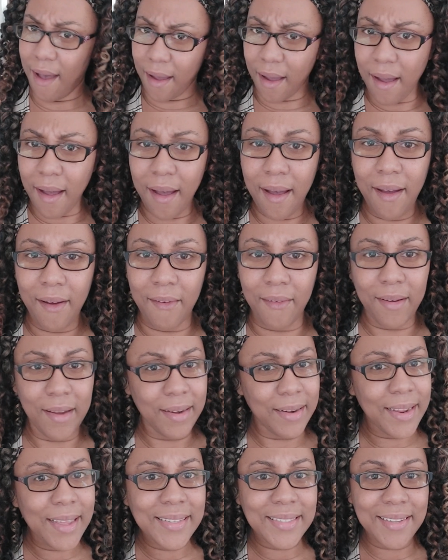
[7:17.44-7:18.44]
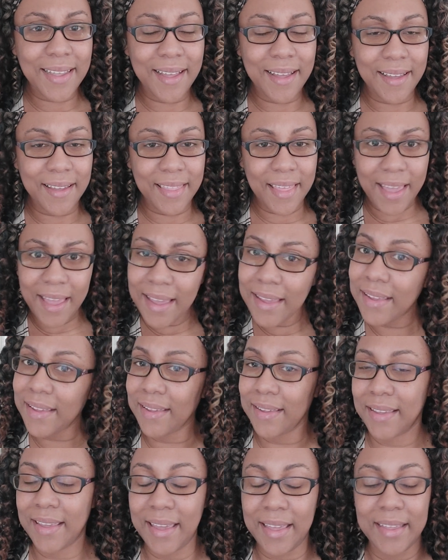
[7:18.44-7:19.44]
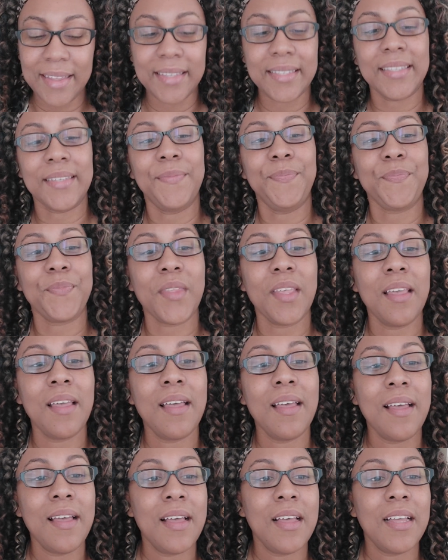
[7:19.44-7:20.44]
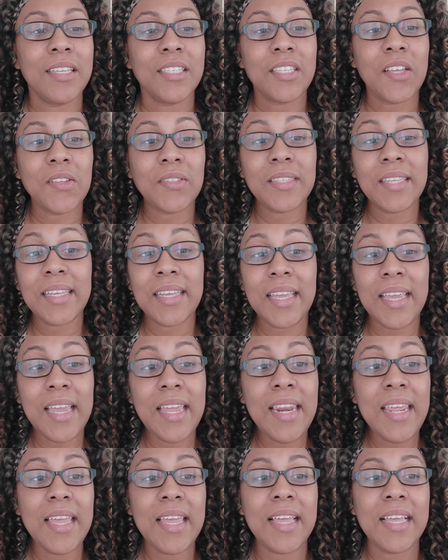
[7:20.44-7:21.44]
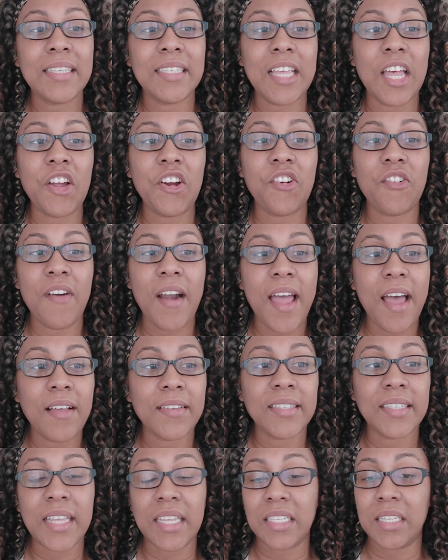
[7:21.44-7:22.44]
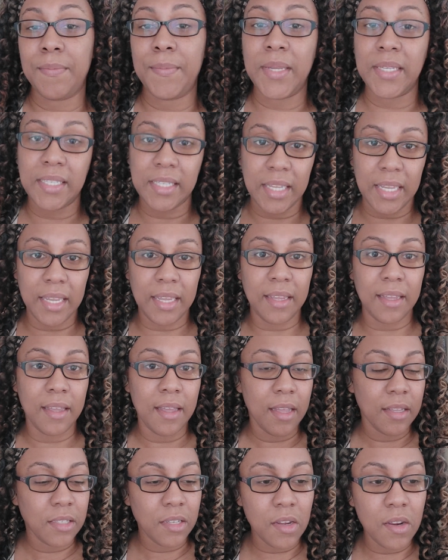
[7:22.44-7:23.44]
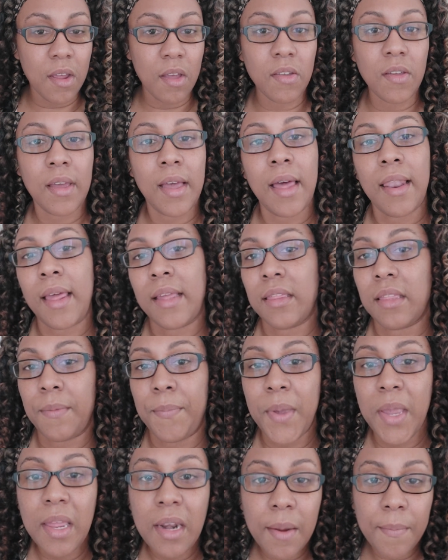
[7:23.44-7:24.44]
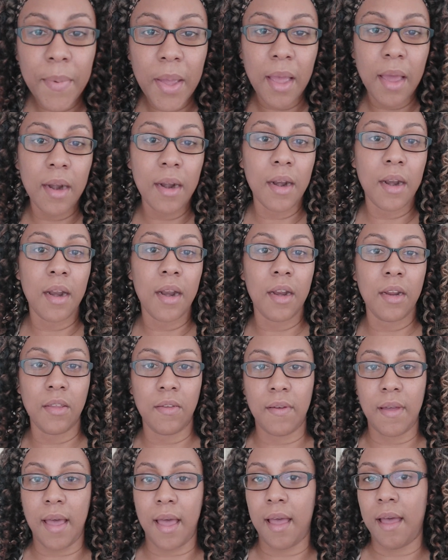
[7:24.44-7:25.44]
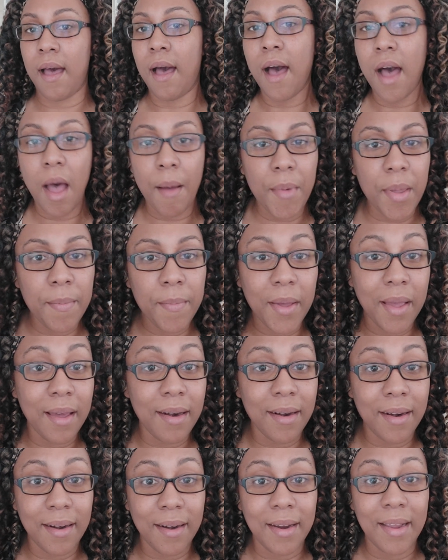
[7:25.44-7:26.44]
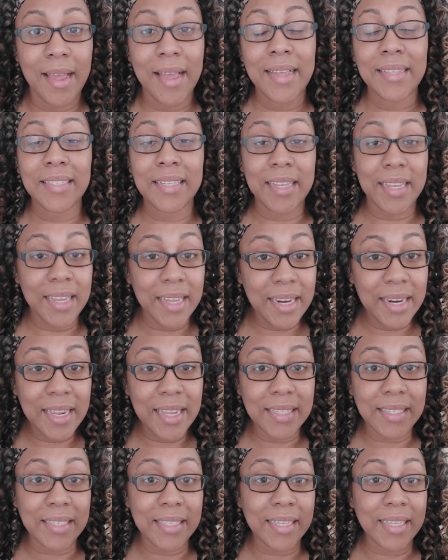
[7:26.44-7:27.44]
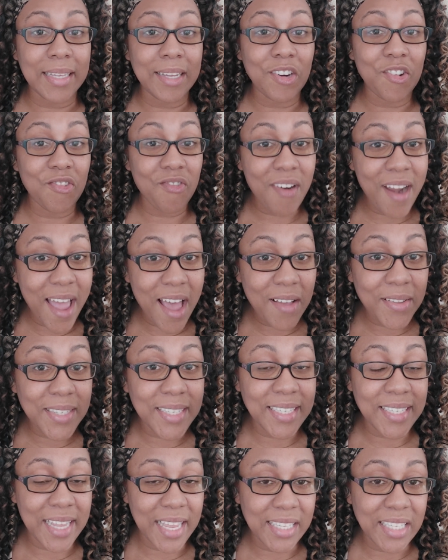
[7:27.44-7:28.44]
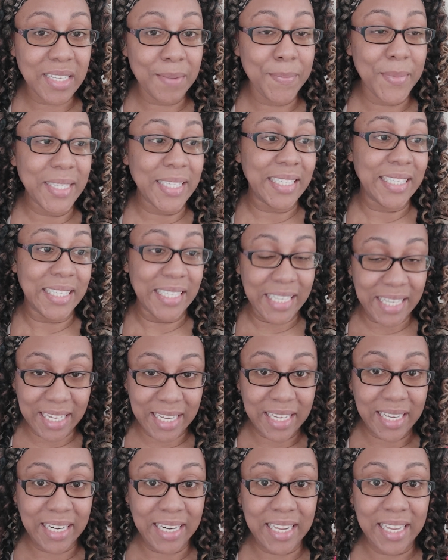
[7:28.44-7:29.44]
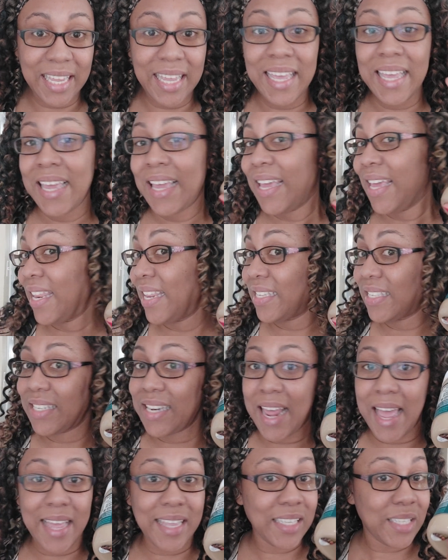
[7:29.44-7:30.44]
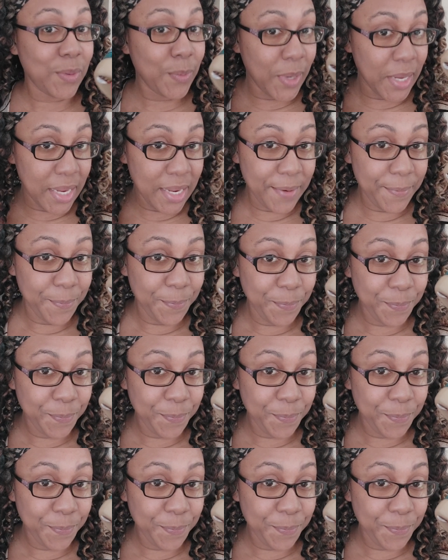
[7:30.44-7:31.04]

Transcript: oh, it does all that? Yes. So tahini is a ground sesame seed. So you got like the peanut butter, you got almond butter. Tahini is a ground sesame seed. It is not sweet,